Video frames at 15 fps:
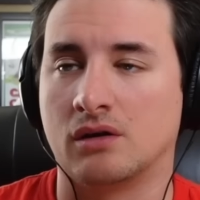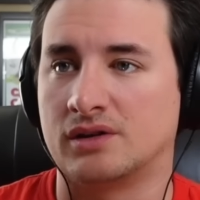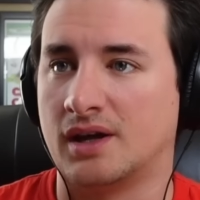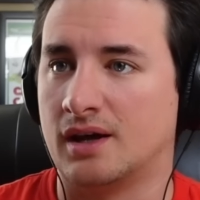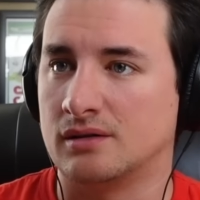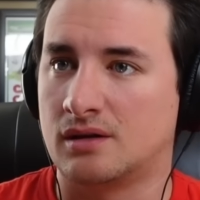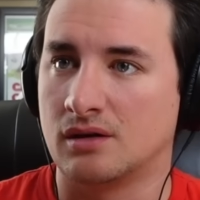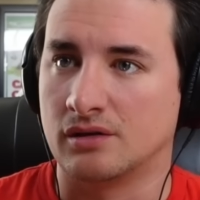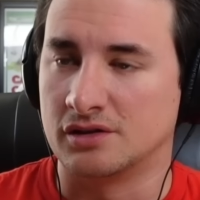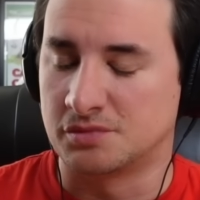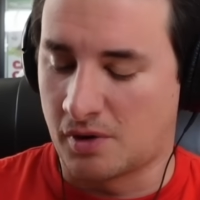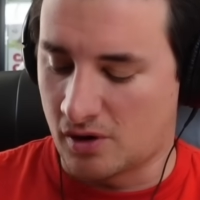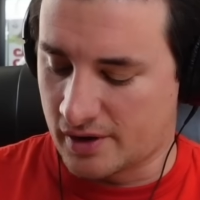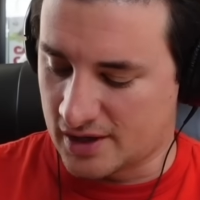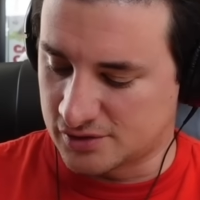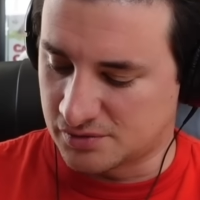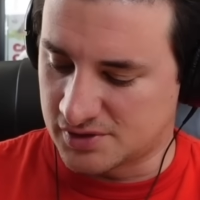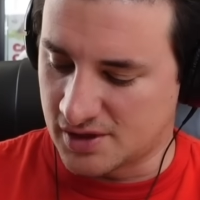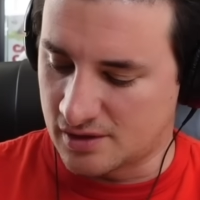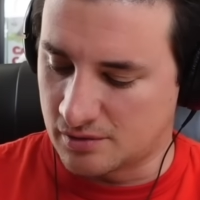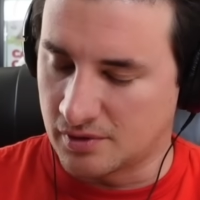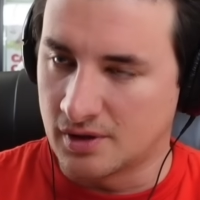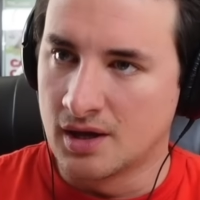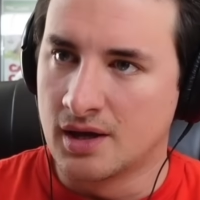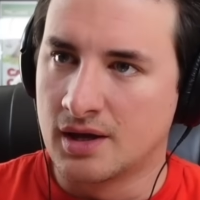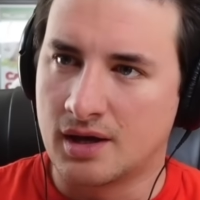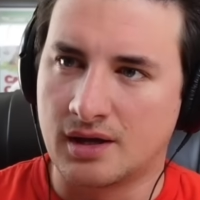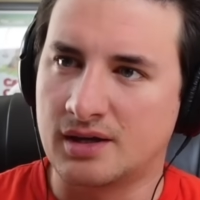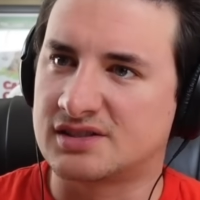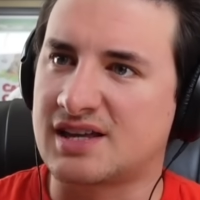yeah. God, those podcasts were terrible.
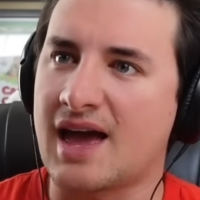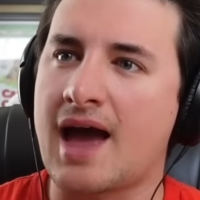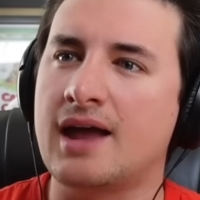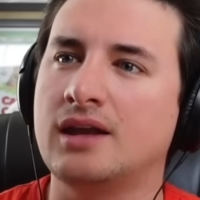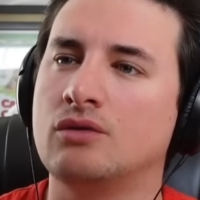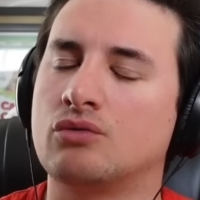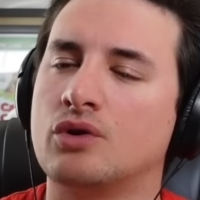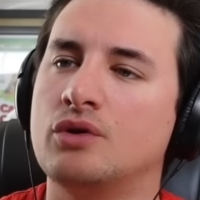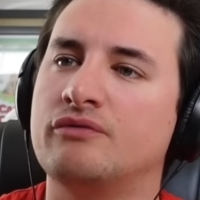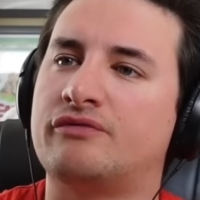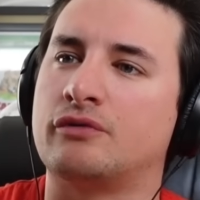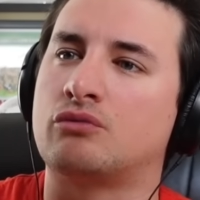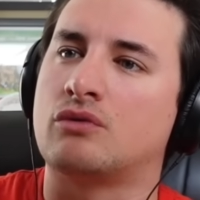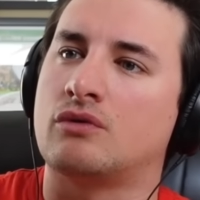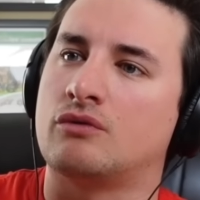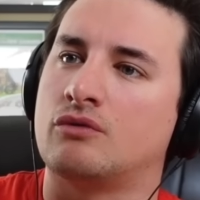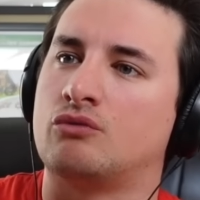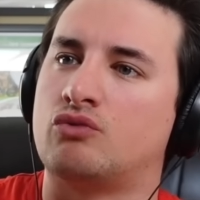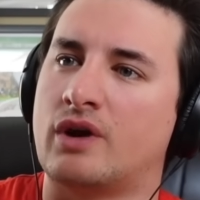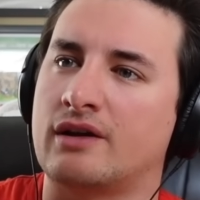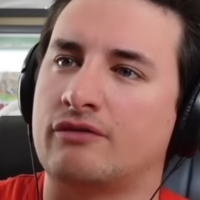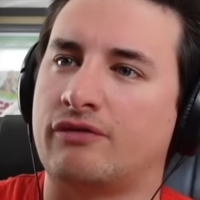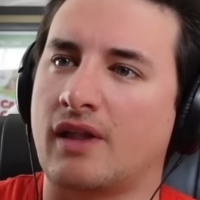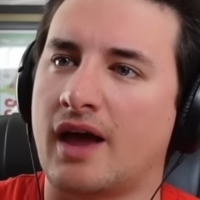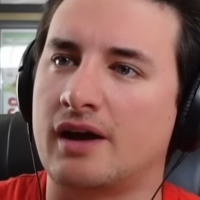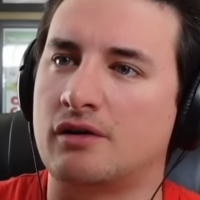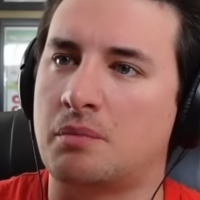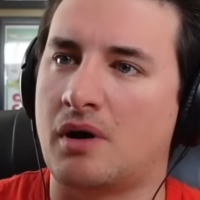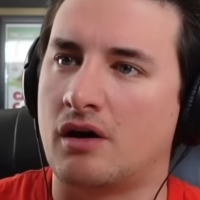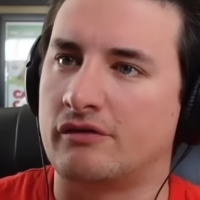Is there any room for Ric
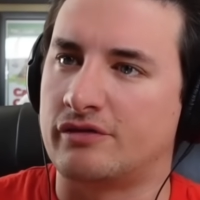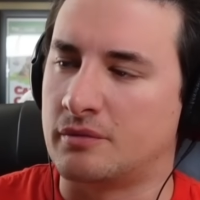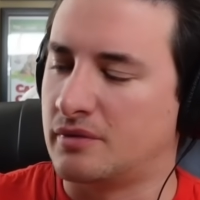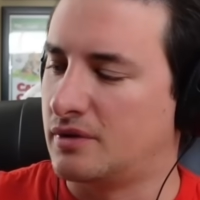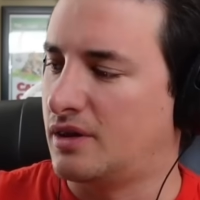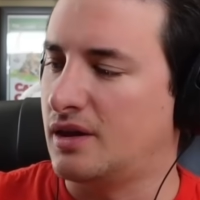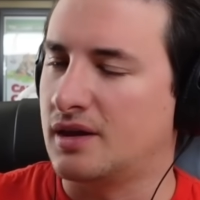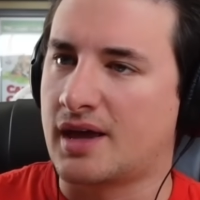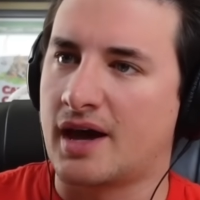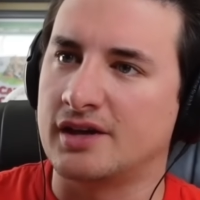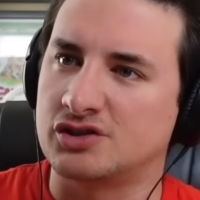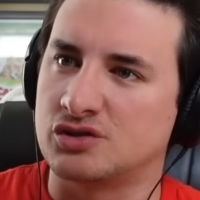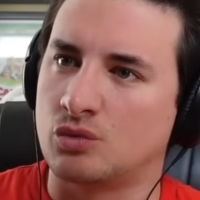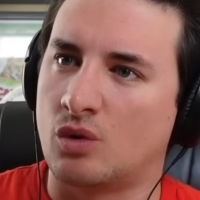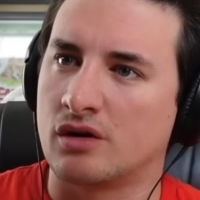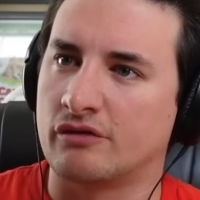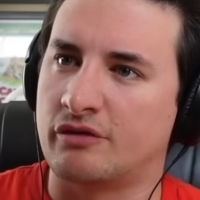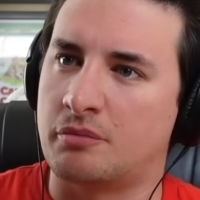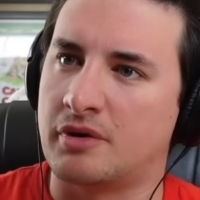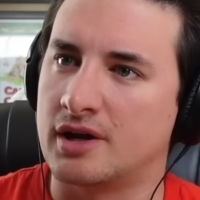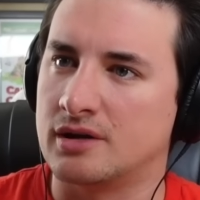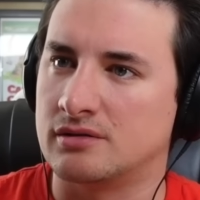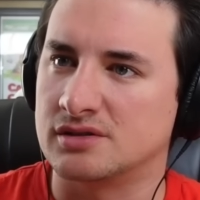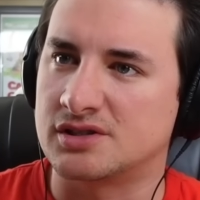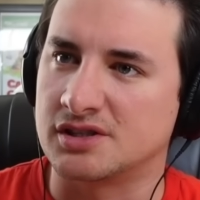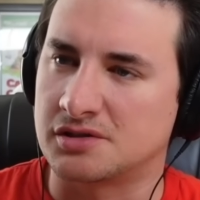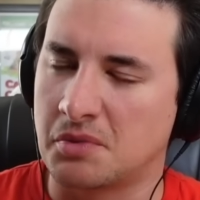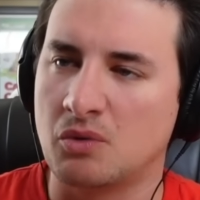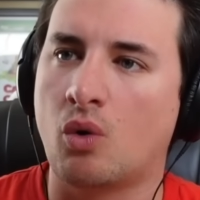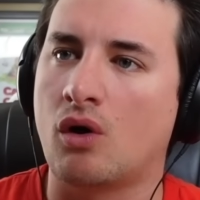Flair apart from the occasional one-off
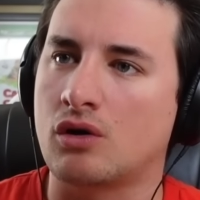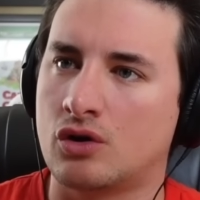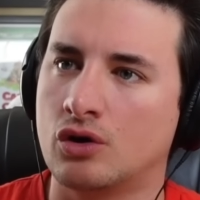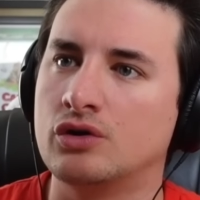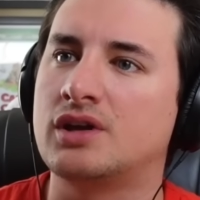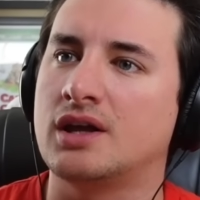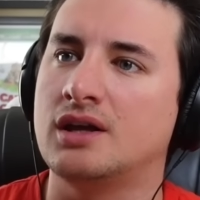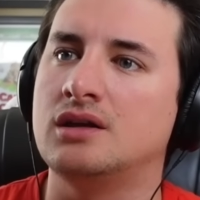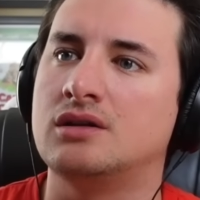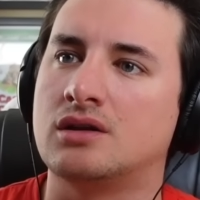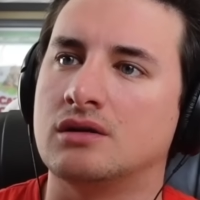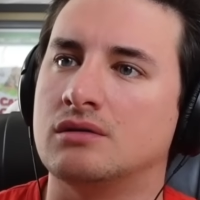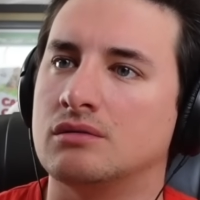appearances? I mean, what could he do?